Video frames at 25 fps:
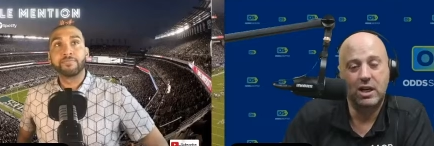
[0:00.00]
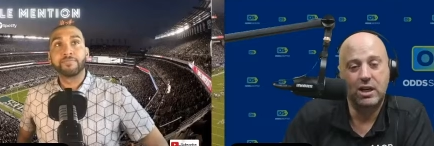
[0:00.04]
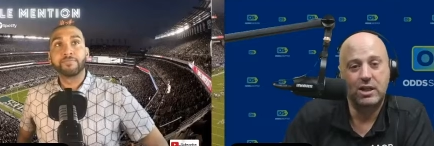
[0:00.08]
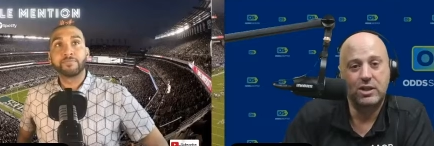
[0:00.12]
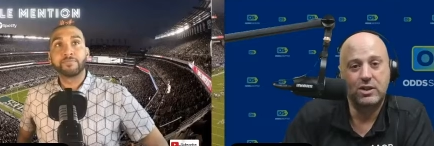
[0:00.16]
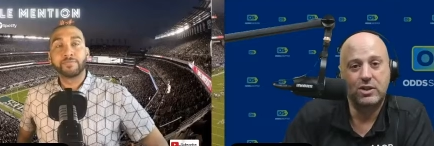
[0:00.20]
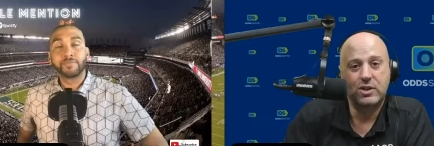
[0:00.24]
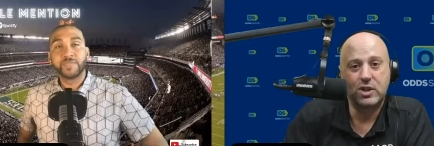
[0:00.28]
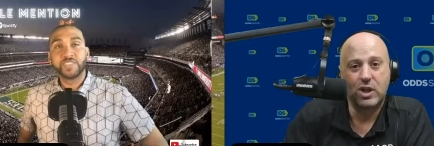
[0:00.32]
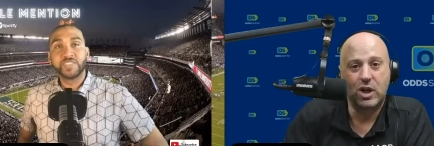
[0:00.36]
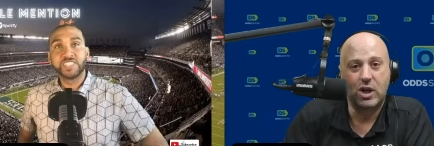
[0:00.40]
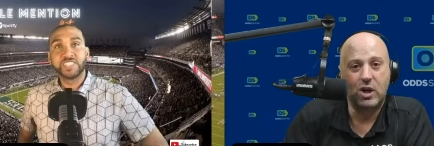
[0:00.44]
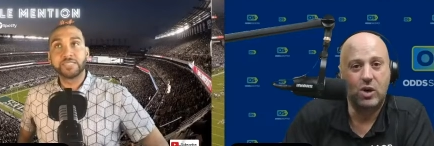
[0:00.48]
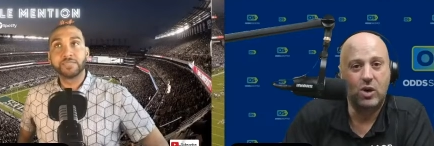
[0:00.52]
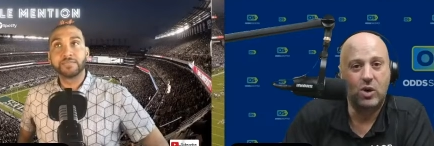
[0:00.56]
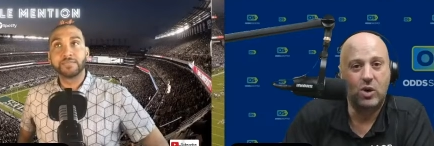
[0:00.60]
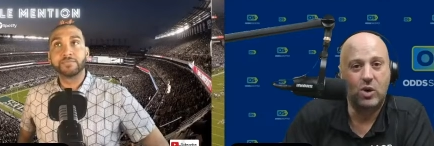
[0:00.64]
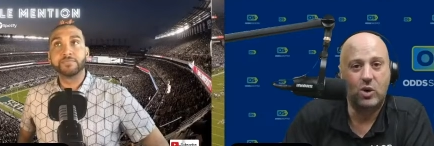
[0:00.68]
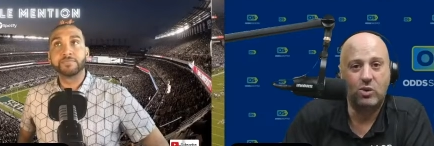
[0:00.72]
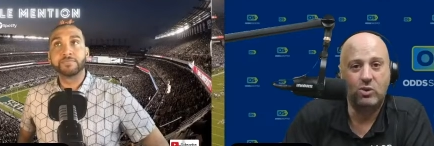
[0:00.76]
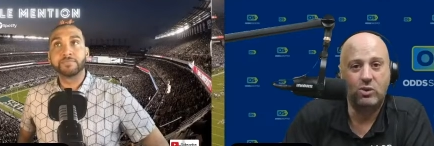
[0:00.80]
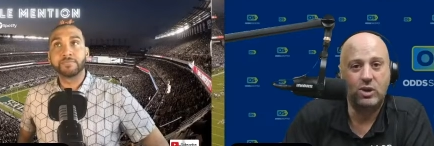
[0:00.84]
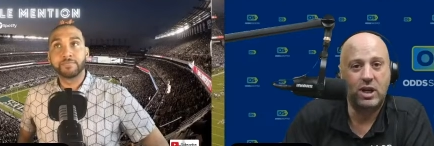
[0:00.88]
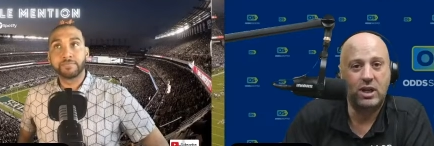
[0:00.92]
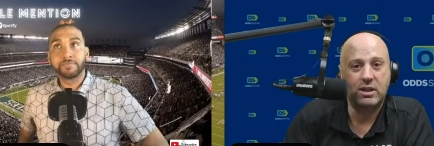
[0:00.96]

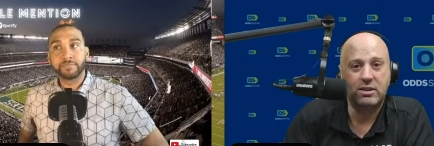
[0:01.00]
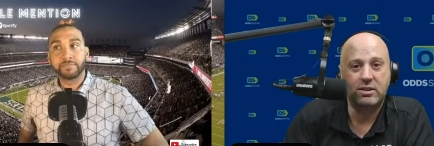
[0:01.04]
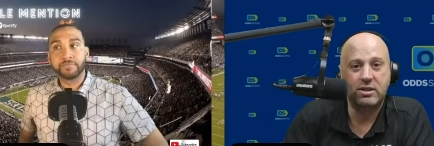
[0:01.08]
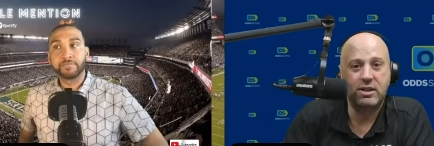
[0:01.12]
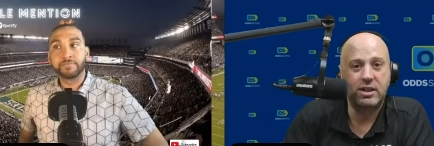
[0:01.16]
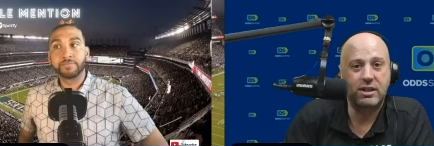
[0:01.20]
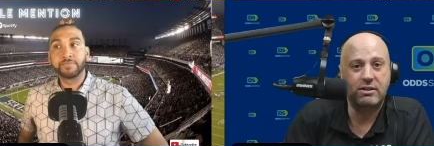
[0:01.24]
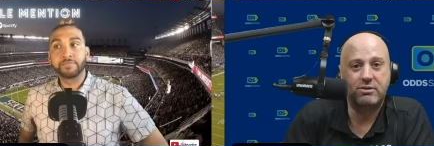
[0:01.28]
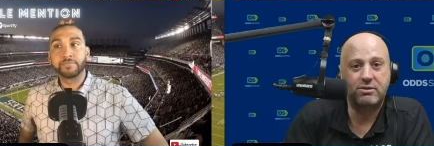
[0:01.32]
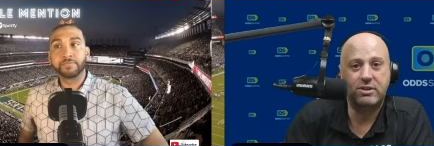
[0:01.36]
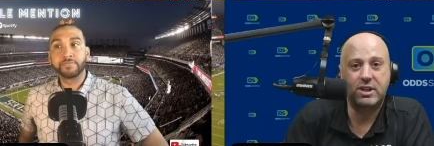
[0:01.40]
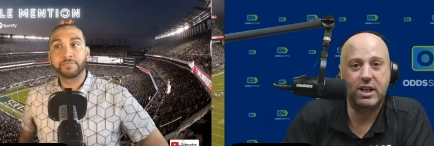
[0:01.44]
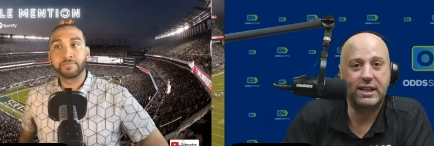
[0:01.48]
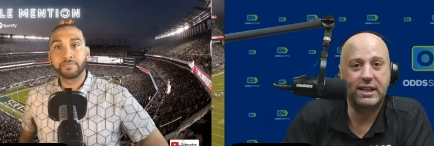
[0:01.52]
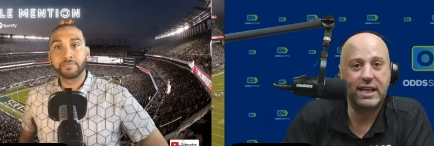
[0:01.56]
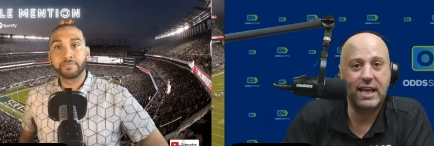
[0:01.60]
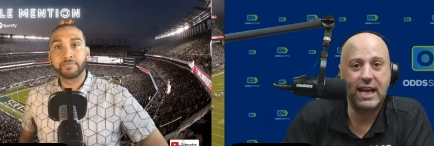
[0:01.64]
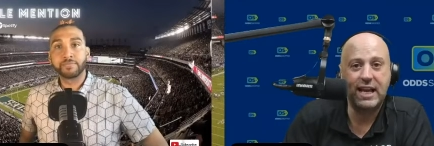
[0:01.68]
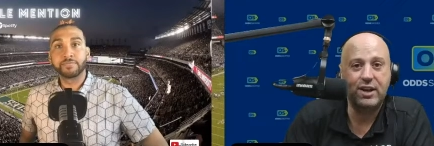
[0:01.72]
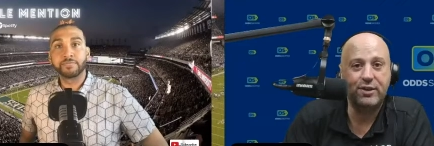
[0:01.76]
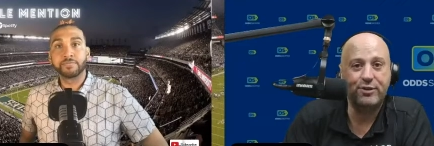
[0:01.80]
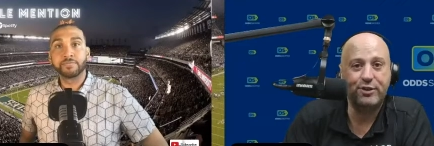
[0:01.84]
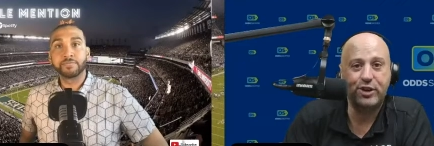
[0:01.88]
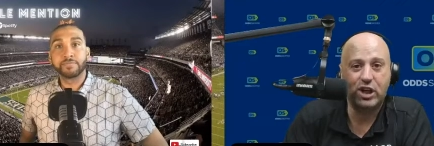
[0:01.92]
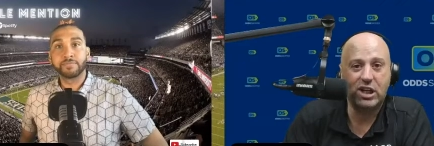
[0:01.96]
Speaker 1: So,
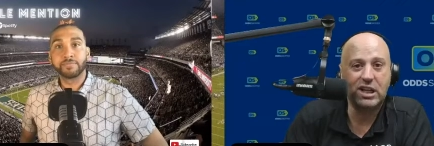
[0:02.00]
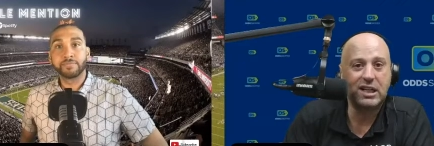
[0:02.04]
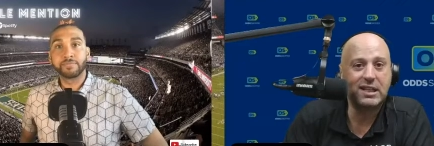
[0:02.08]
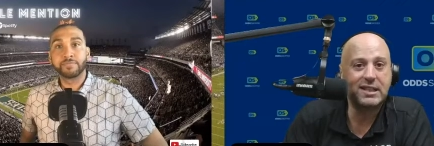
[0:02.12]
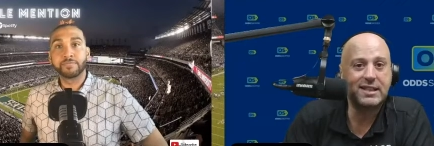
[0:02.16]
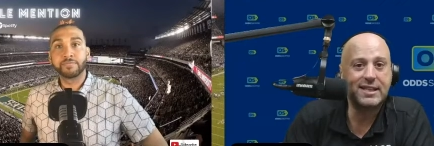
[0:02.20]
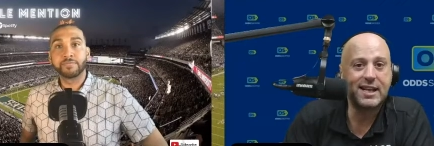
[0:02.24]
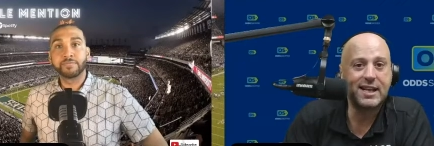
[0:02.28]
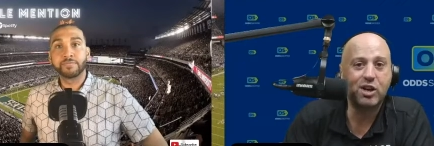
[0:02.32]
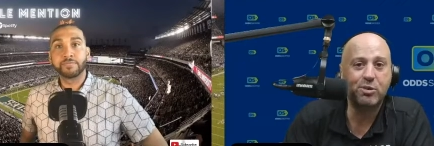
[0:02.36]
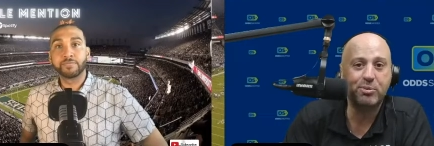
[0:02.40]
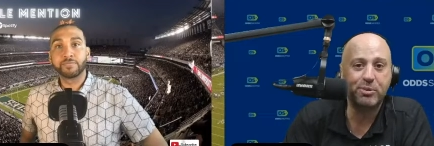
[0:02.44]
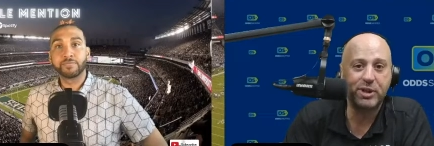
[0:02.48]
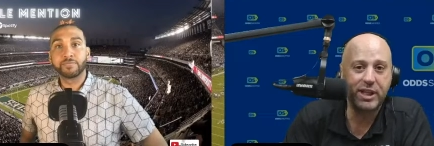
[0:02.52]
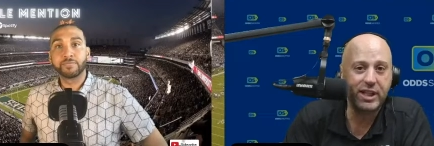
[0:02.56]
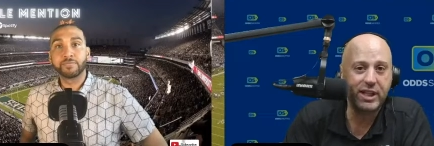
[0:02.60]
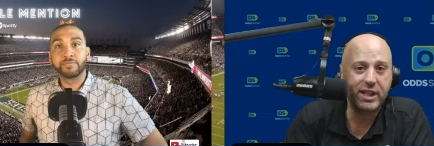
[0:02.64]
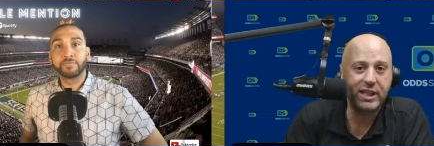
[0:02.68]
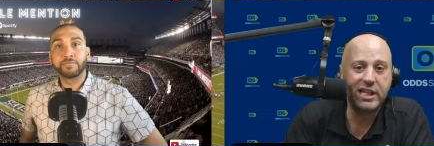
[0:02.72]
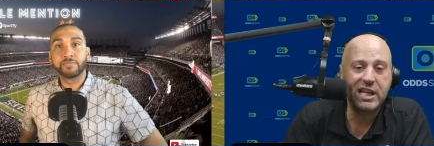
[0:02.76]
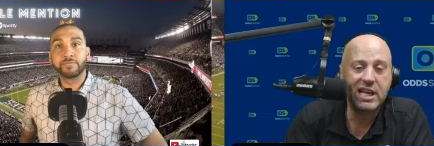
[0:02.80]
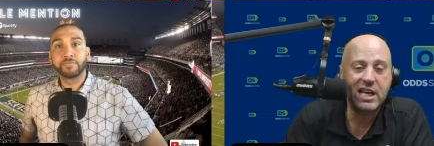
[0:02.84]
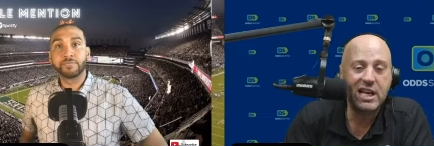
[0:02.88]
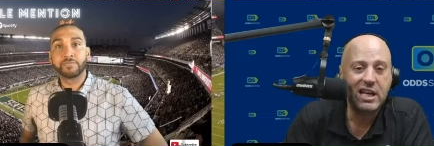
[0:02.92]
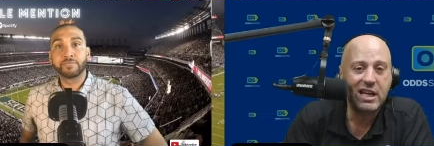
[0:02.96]
again, if you're going to tell
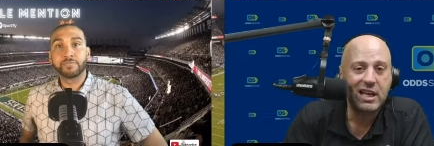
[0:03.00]
me